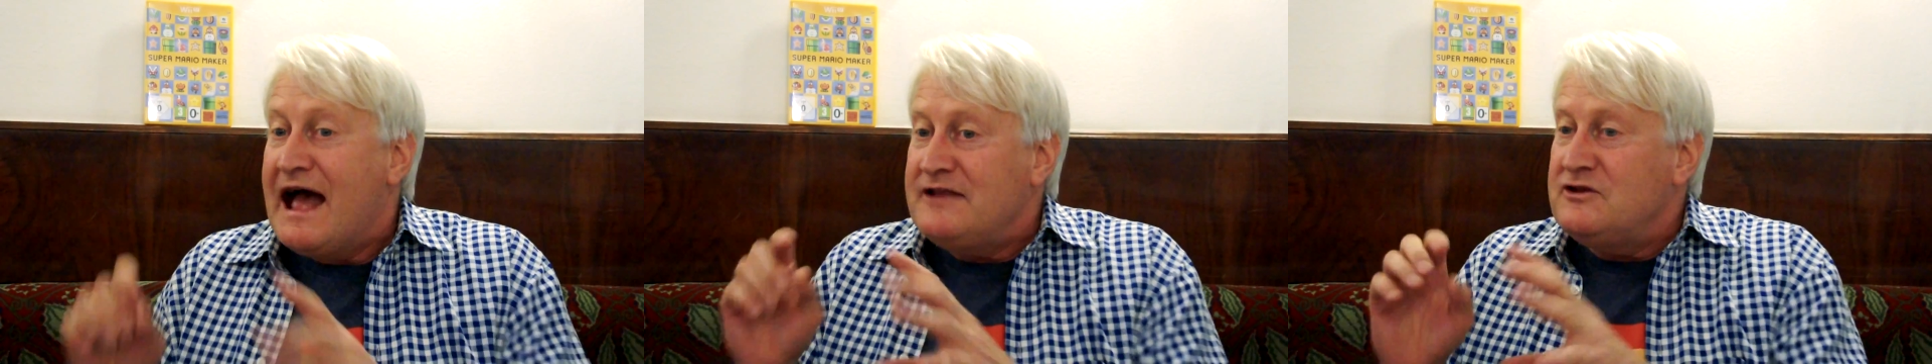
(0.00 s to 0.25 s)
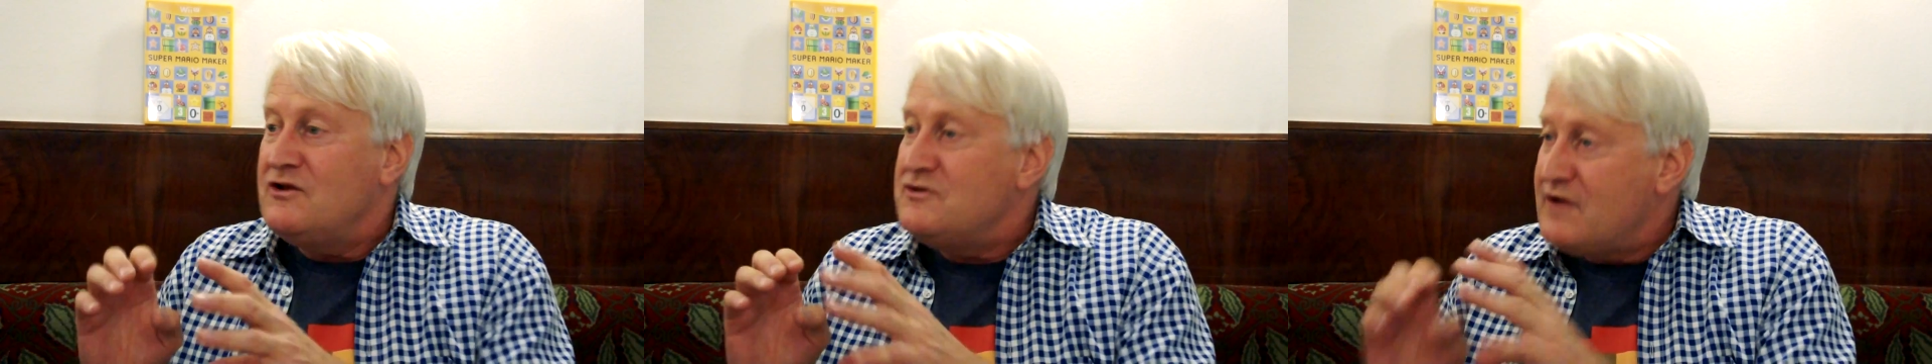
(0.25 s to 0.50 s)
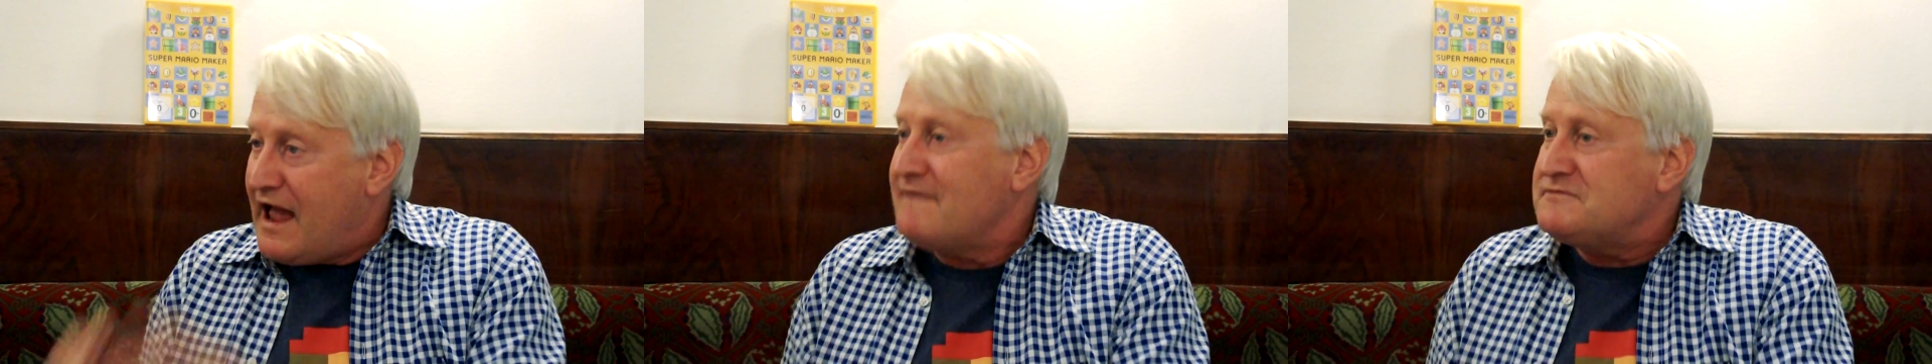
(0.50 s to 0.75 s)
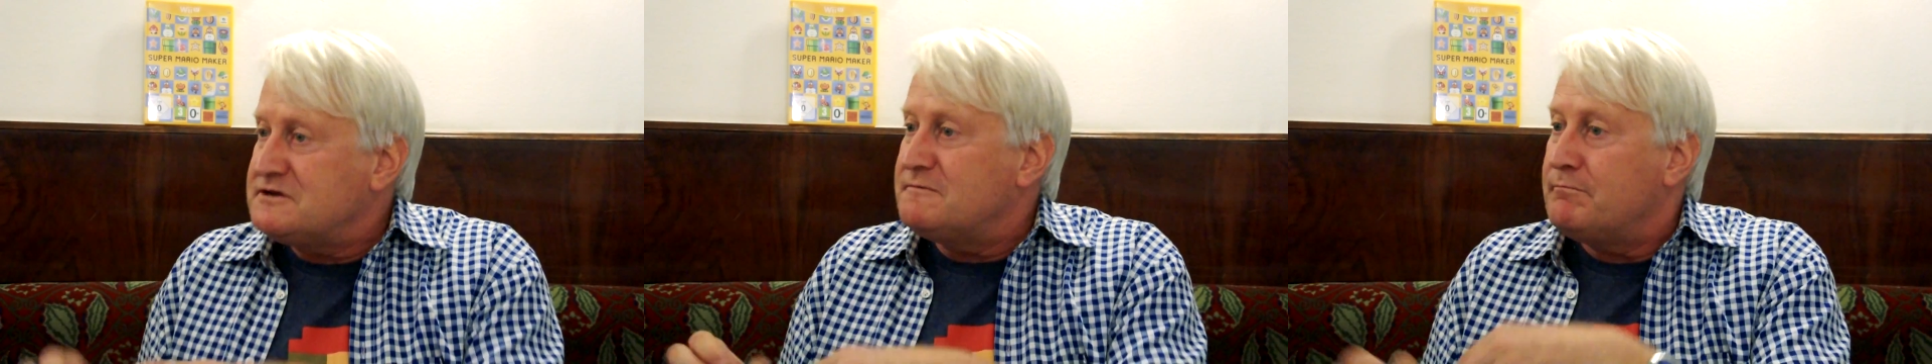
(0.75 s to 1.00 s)
and you
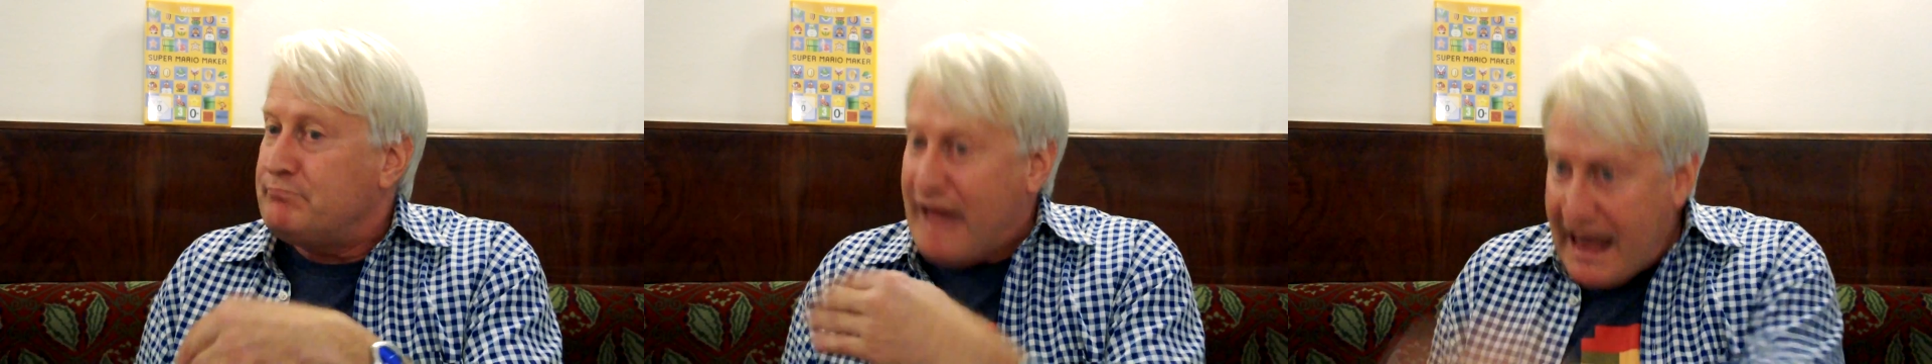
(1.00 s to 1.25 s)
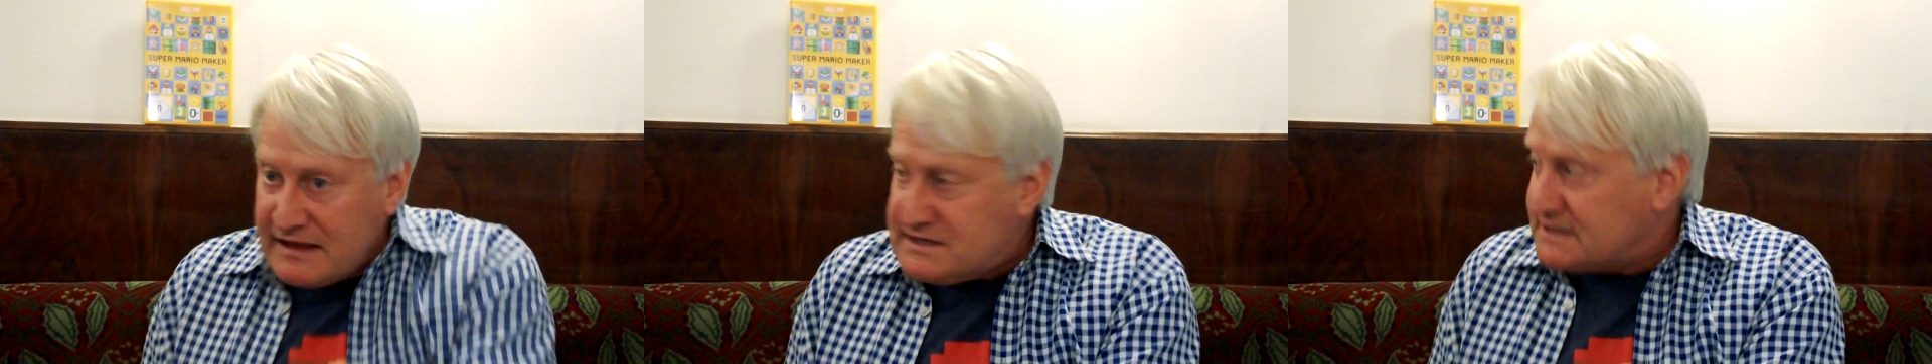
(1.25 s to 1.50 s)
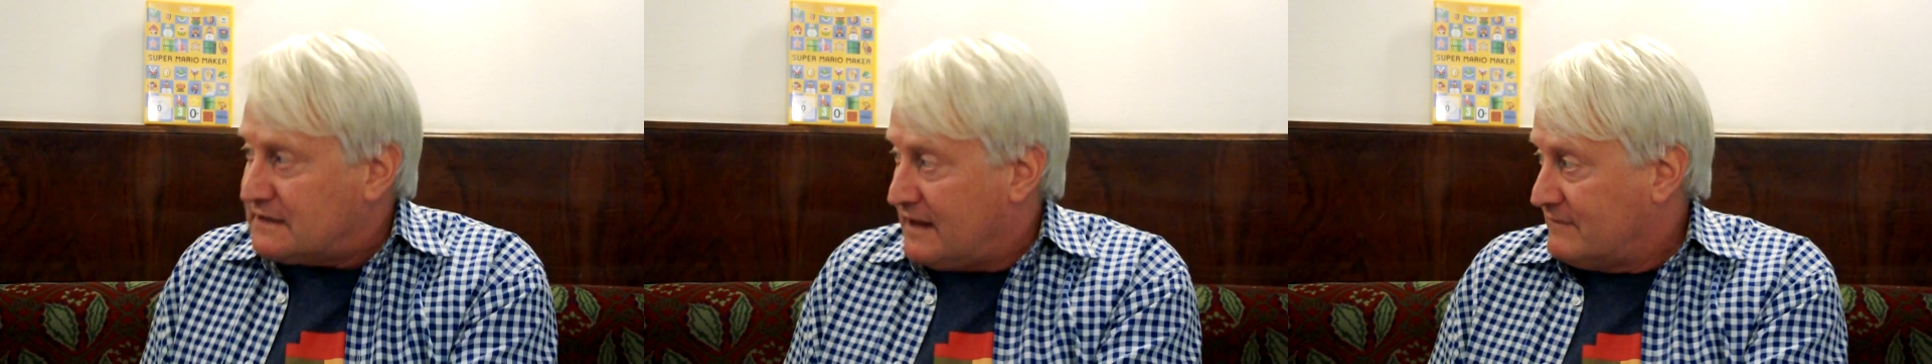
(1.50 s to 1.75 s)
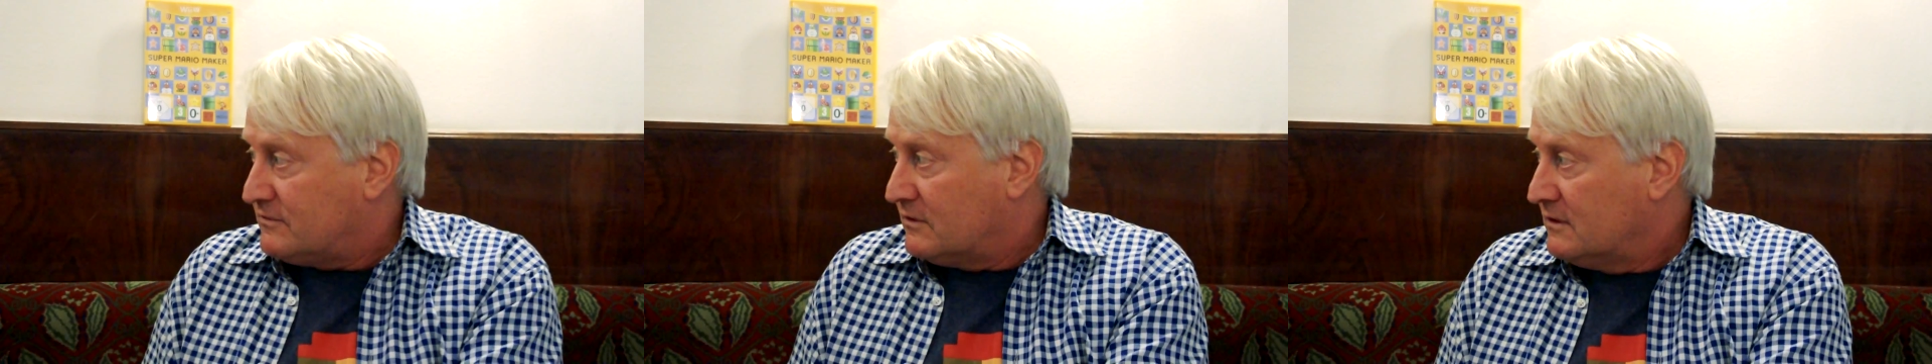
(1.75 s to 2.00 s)
have to pass the
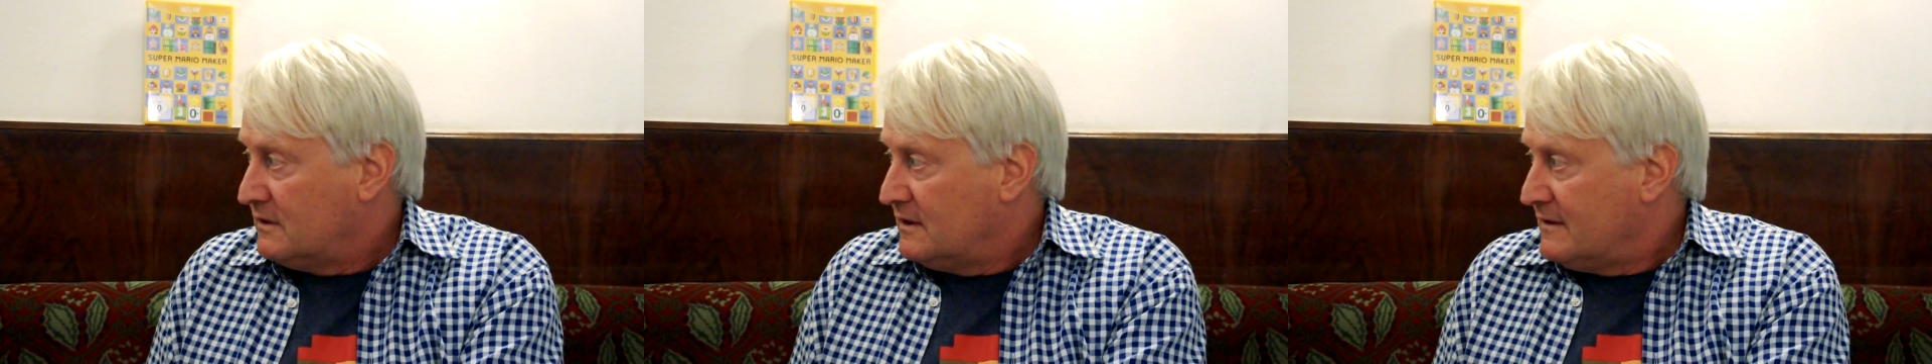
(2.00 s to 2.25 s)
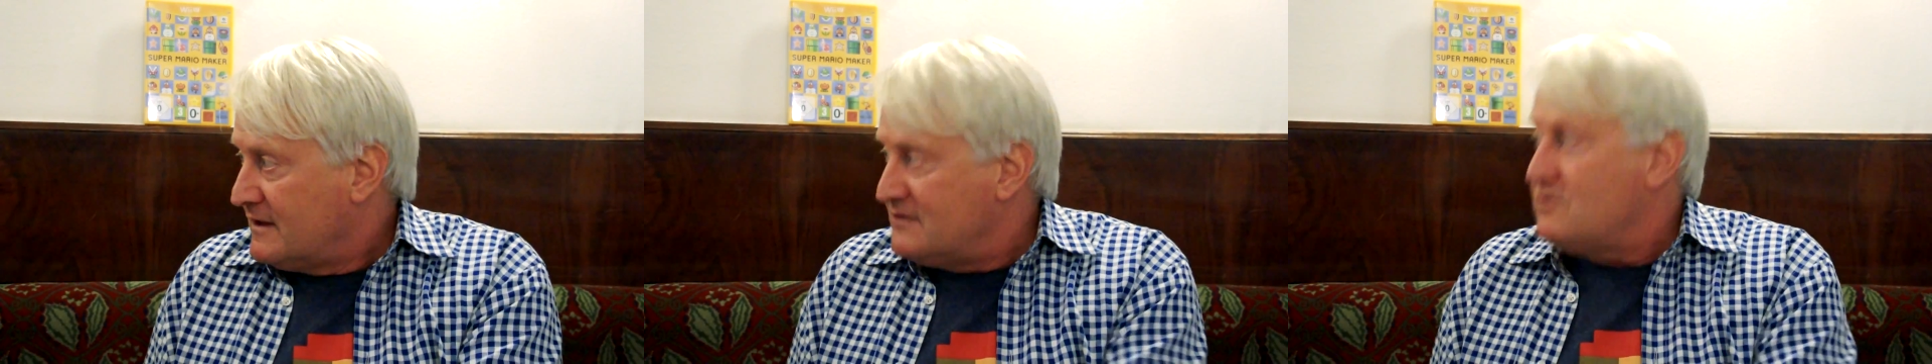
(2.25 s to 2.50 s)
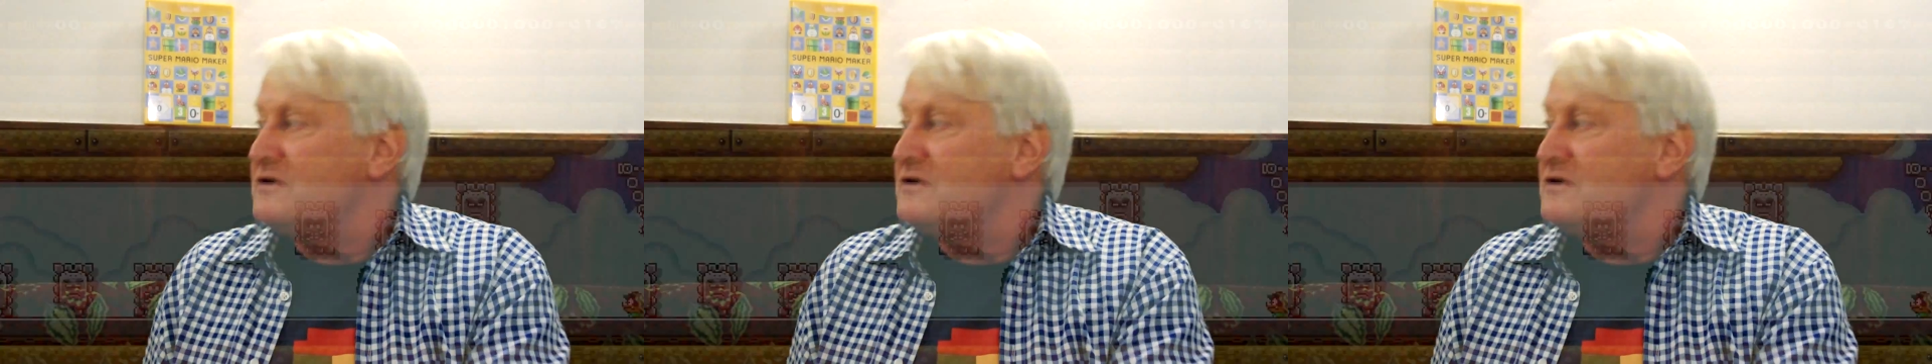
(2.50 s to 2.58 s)
level in